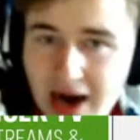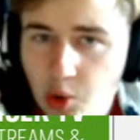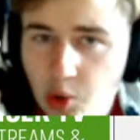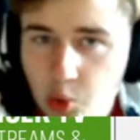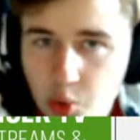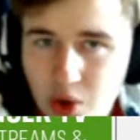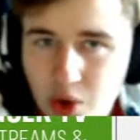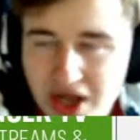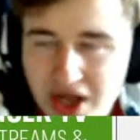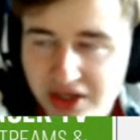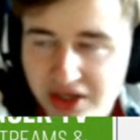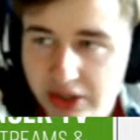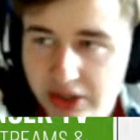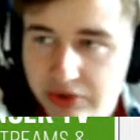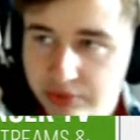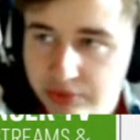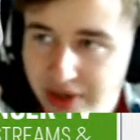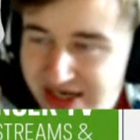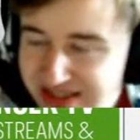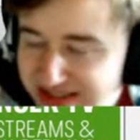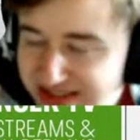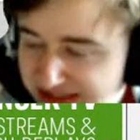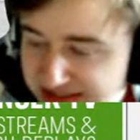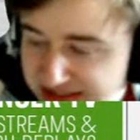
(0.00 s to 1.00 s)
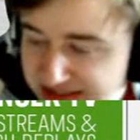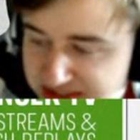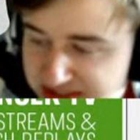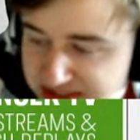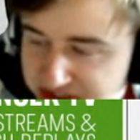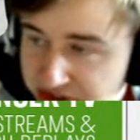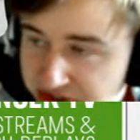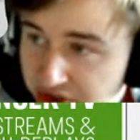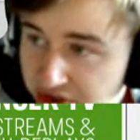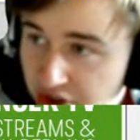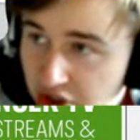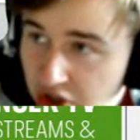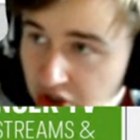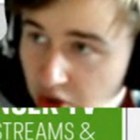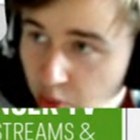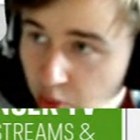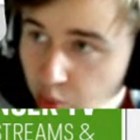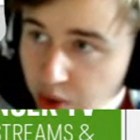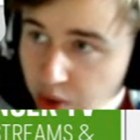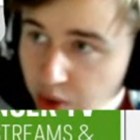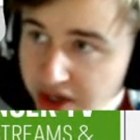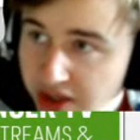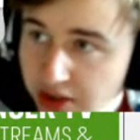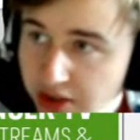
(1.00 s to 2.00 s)
well rested
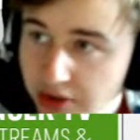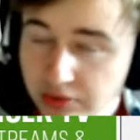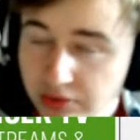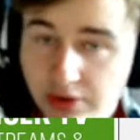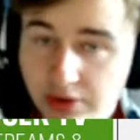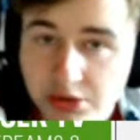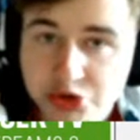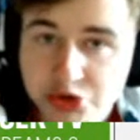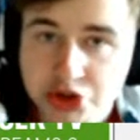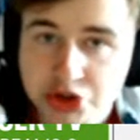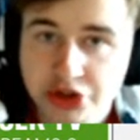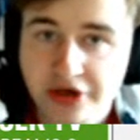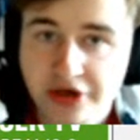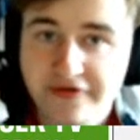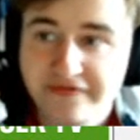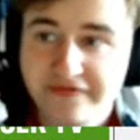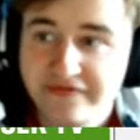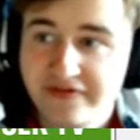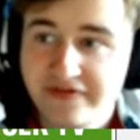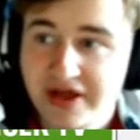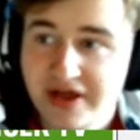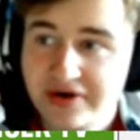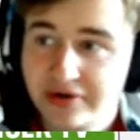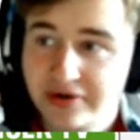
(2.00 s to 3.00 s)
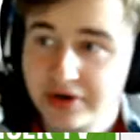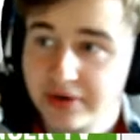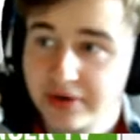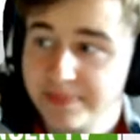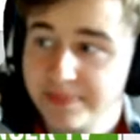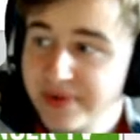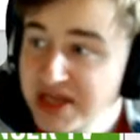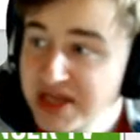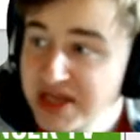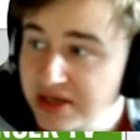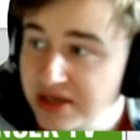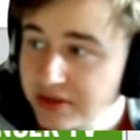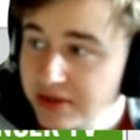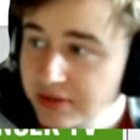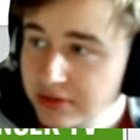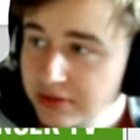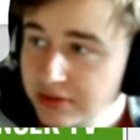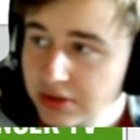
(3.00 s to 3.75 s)
will Roger Federer be?